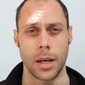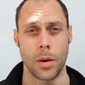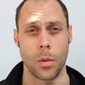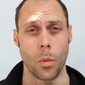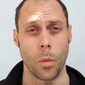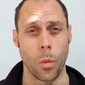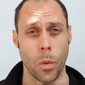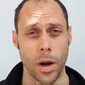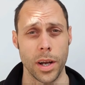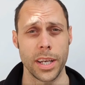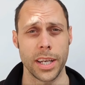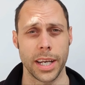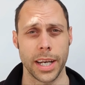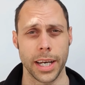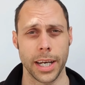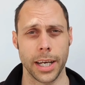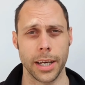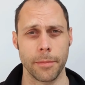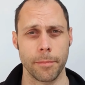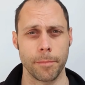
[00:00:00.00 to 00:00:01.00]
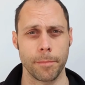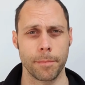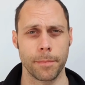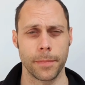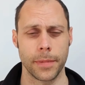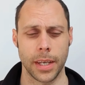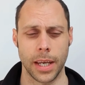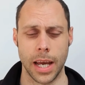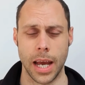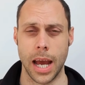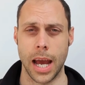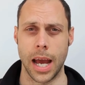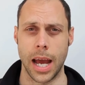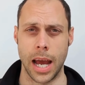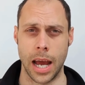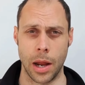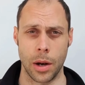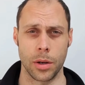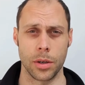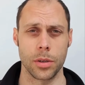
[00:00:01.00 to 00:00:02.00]
why you get it,
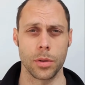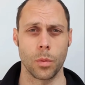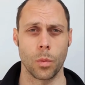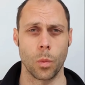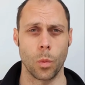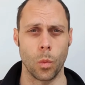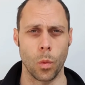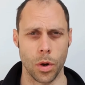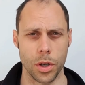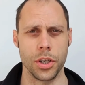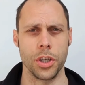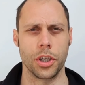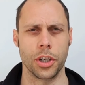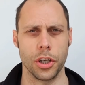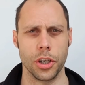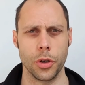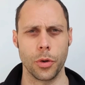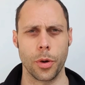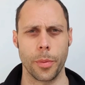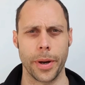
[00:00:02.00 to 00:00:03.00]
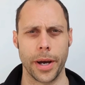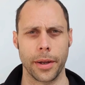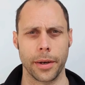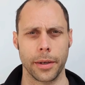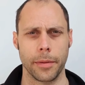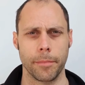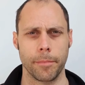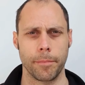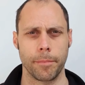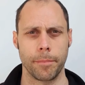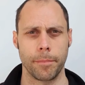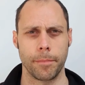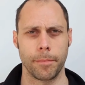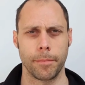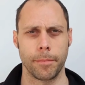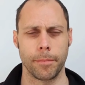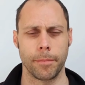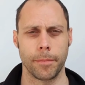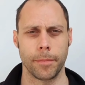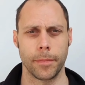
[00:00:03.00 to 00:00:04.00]
and what you can do about it.
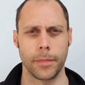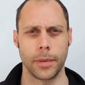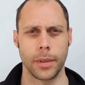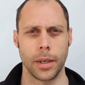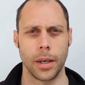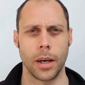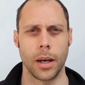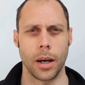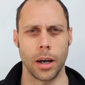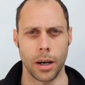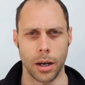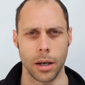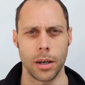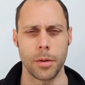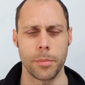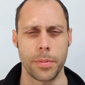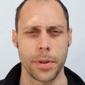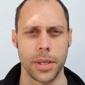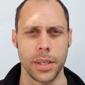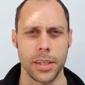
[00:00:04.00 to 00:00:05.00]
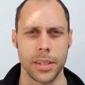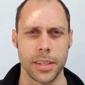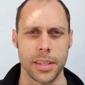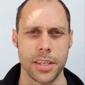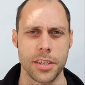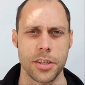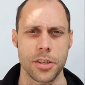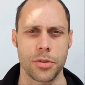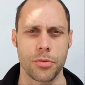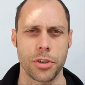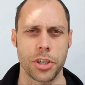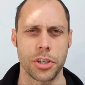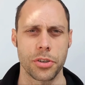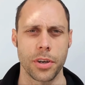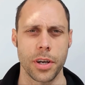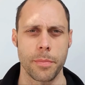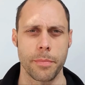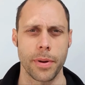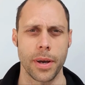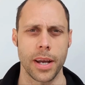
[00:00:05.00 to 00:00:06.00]
Hi, I'm Pete. This is
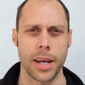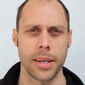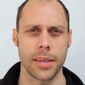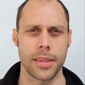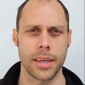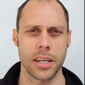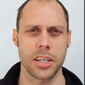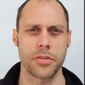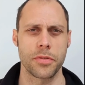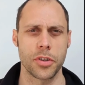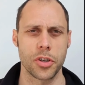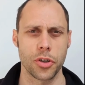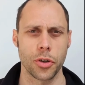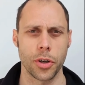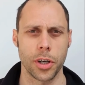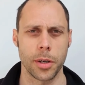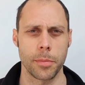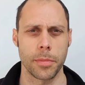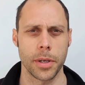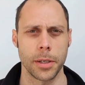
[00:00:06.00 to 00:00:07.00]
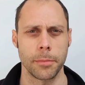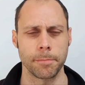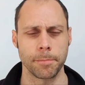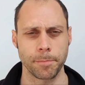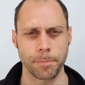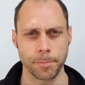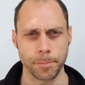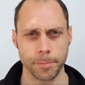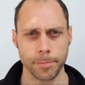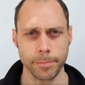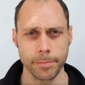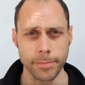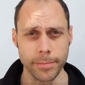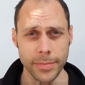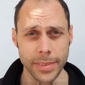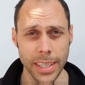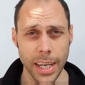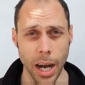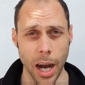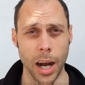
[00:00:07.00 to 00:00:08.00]
Retrain Pain. Thanks for joining me.
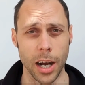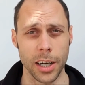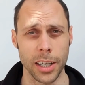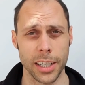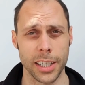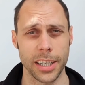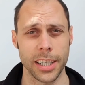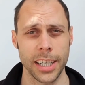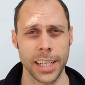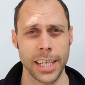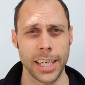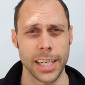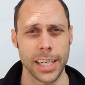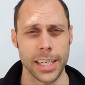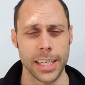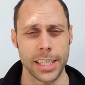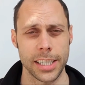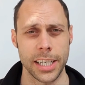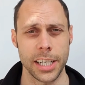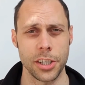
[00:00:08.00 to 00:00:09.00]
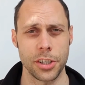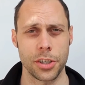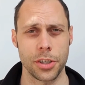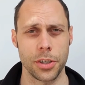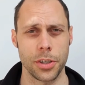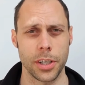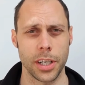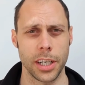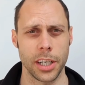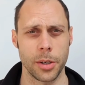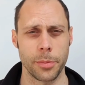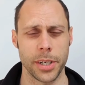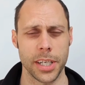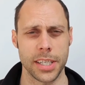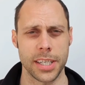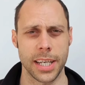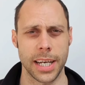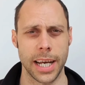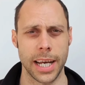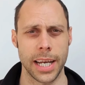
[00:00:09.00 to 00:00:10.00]
I'm going to teach you a little
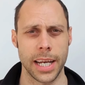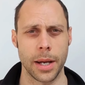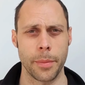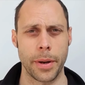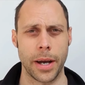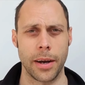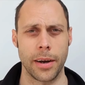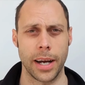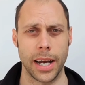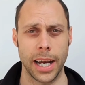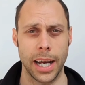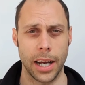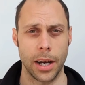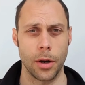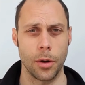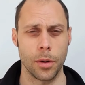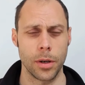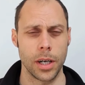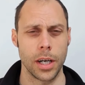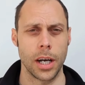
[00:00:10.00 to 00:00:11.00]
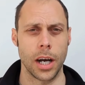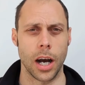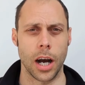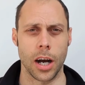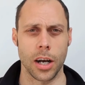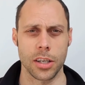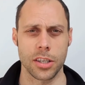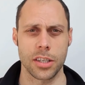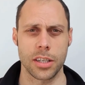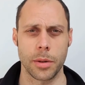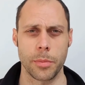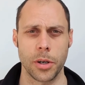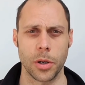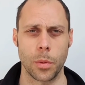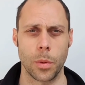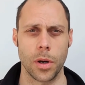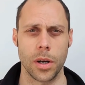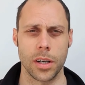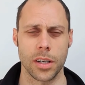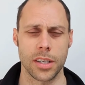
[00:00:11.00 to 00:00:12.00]
bit today about how our stomach
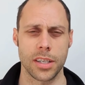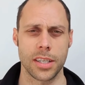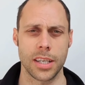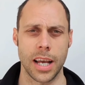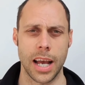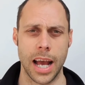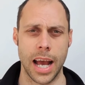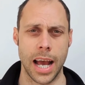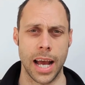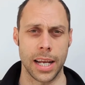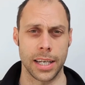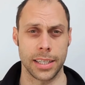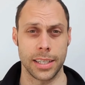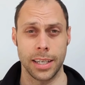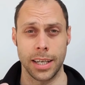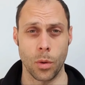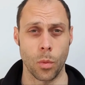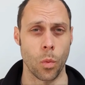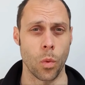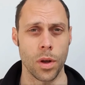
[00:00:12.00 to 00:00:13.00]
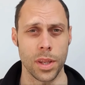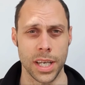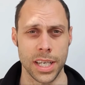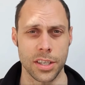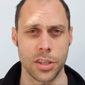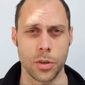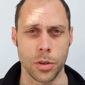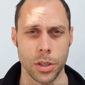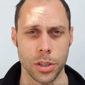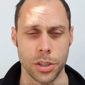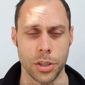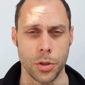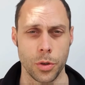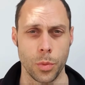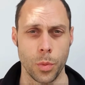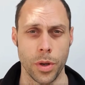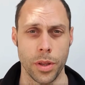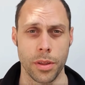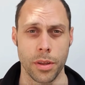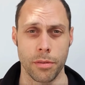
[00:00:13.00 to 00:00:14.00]
works and what that's got to
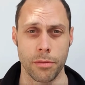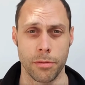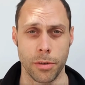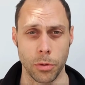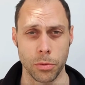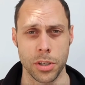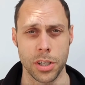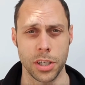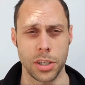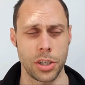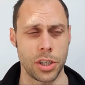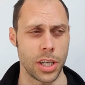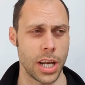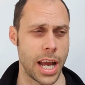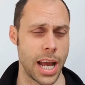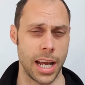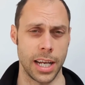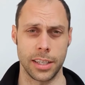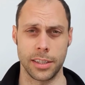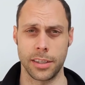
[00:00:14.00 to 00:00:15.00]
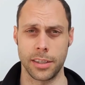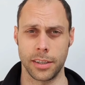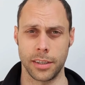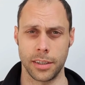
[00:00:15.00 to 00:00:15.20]
do with voltage and